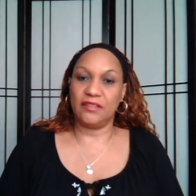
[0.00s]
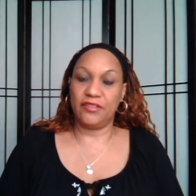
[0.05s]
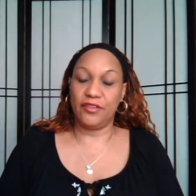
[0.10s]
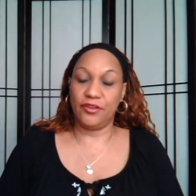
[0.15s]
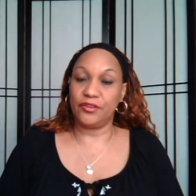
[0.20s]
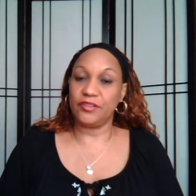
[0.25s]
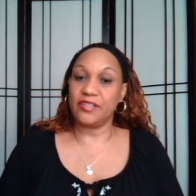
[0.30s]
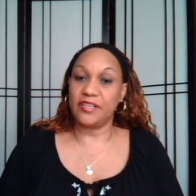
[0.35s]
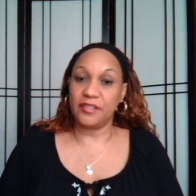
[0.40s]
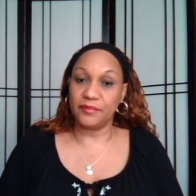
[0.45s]

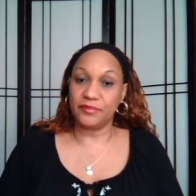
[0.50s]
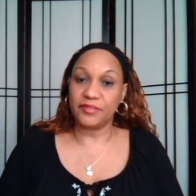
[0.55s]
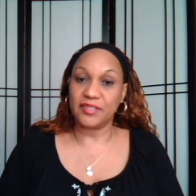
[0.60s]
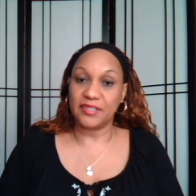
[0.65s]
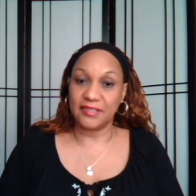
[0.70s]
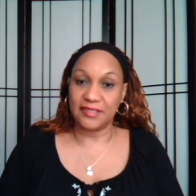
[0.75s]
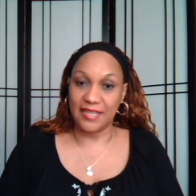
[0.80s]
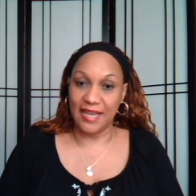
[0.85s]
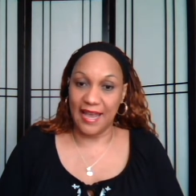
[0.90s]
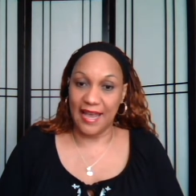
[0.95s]
their gifts
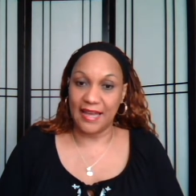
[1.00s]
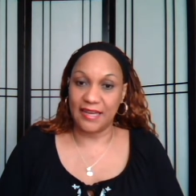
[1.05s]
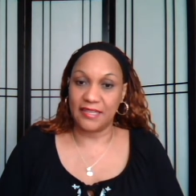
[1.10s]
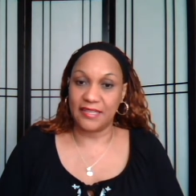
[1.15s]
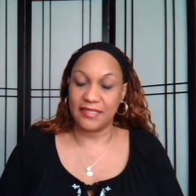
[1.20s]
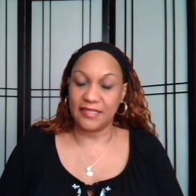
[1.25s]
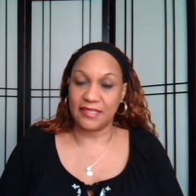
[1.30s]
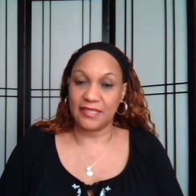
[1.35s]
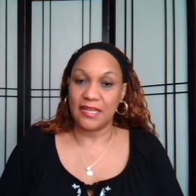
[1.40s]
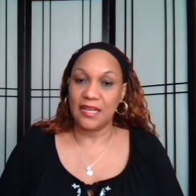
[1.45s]
and
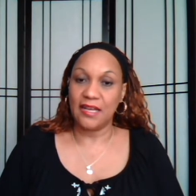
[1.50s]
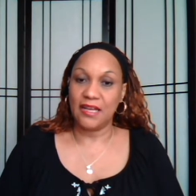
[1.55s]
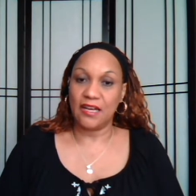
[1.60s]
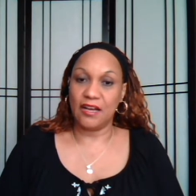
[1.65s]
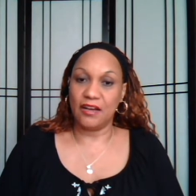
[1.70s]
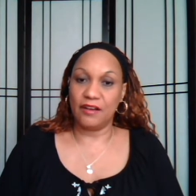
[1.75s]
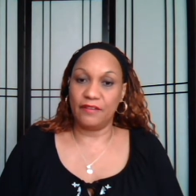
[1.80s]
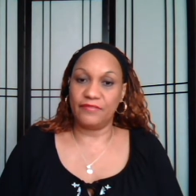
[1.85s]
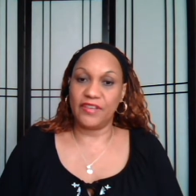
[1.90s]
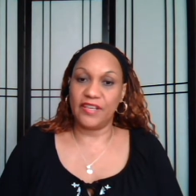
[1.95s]
talents
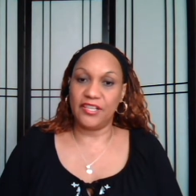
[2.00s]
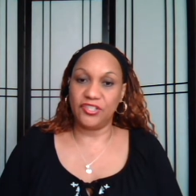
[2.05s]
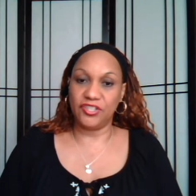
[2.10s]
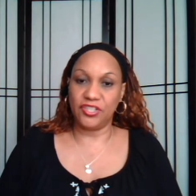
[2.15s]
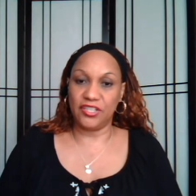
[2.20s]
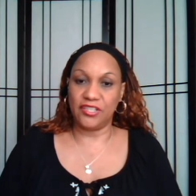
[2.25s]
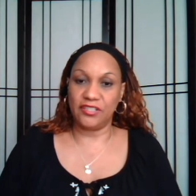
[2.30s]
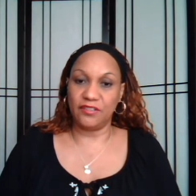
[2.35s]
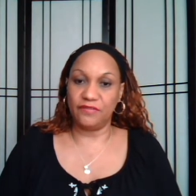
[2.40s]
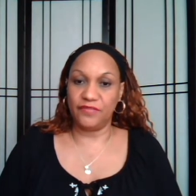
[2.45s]
of
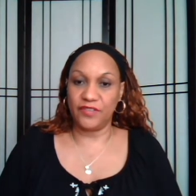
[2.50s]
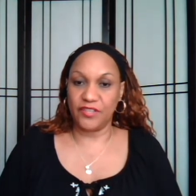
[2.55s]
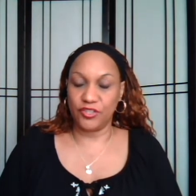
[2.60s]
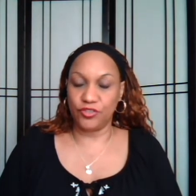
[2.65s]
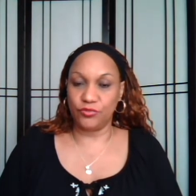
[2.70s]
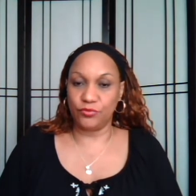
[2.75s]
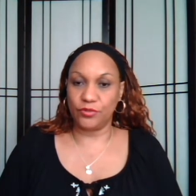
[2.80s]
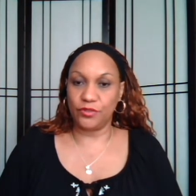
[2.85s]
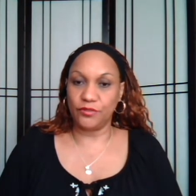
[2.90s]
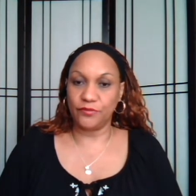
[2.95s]
each
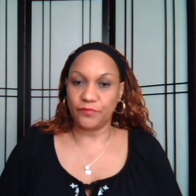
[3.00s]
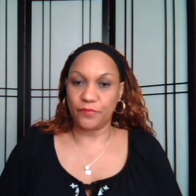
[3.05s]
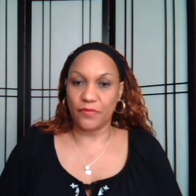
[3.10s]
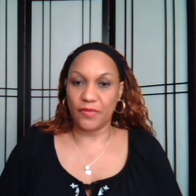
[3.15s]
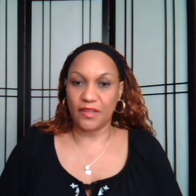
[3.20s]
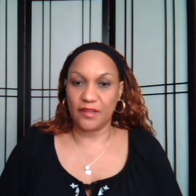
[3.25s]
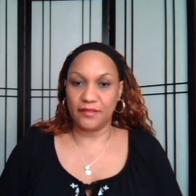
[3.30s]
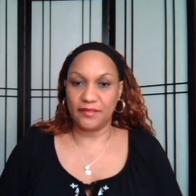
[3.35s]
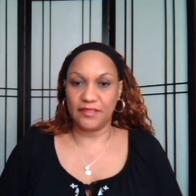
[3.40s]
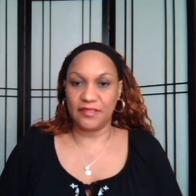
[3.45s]
individual,
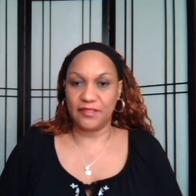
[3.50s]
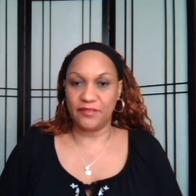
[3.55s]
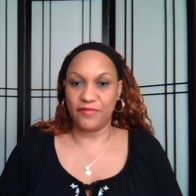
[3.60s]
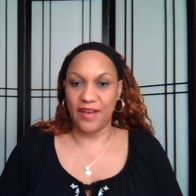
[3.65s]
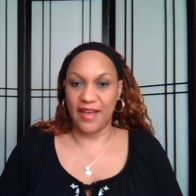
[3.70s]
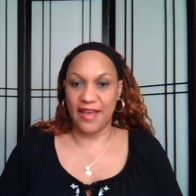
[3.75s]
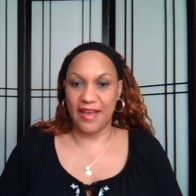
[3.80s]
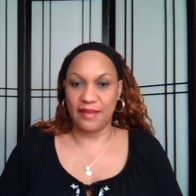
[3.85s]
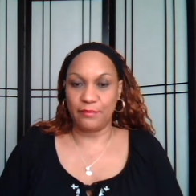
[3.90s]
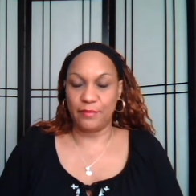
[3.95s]
of the
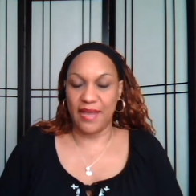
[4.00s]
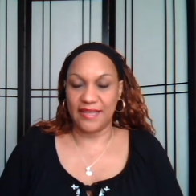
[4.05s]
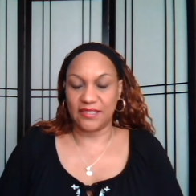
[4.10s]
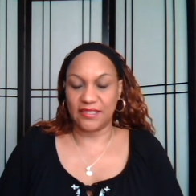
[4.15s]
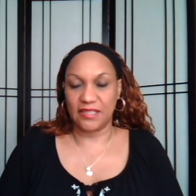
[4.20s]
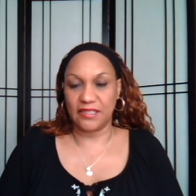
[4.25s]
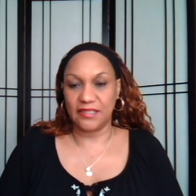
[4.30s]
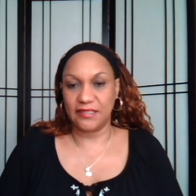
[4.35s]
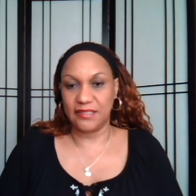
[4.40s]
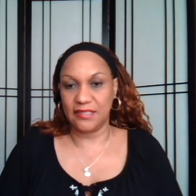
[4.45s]
divine
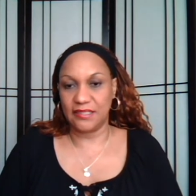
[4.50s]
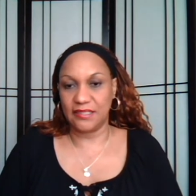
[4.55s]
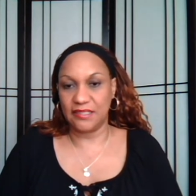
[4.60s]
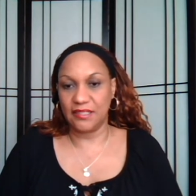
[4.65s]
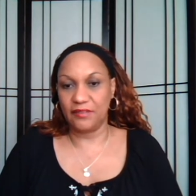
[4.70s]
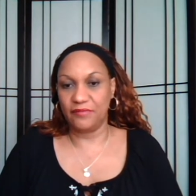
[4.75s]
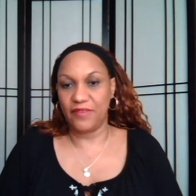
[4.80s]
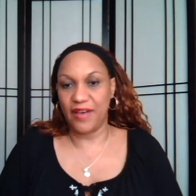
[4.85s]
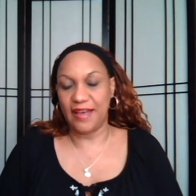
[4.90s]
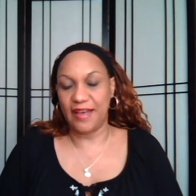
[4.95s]
masculine
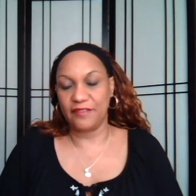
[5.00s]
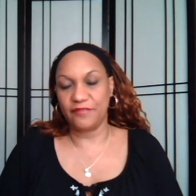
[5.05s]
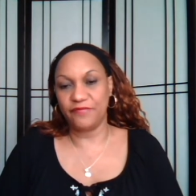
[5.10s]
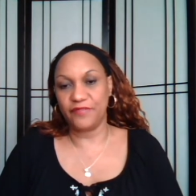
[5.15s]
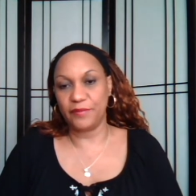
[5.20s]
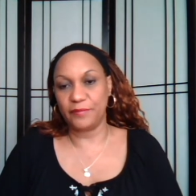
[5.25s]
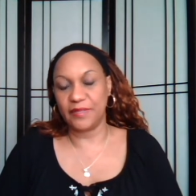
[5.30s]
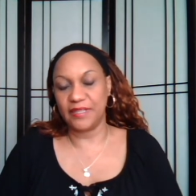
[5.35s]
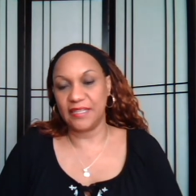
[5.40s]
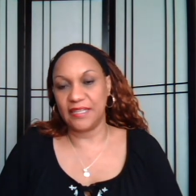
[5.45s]
and divine
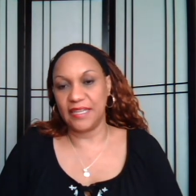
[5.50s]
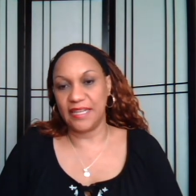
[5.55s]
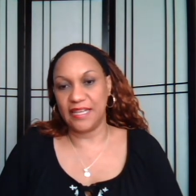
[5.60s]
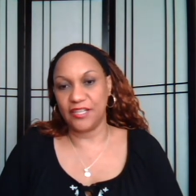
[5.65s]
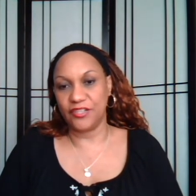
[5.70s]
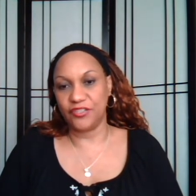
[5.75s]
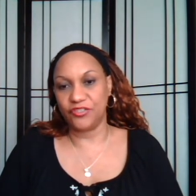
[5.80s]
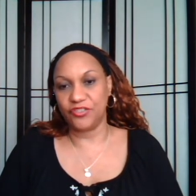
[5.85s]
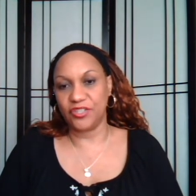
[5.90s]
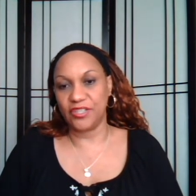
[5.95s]
feminine
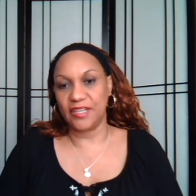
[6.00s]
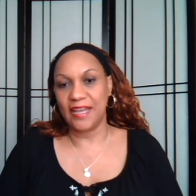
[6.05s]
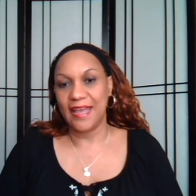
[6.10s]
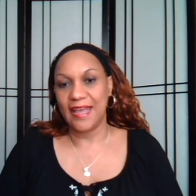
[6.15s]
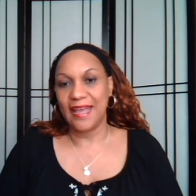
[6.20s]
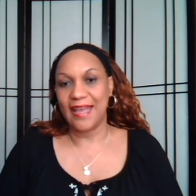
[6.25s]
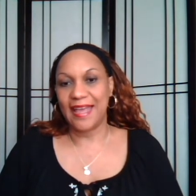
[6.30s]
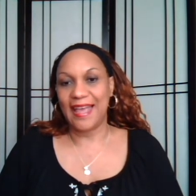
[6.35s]
energy,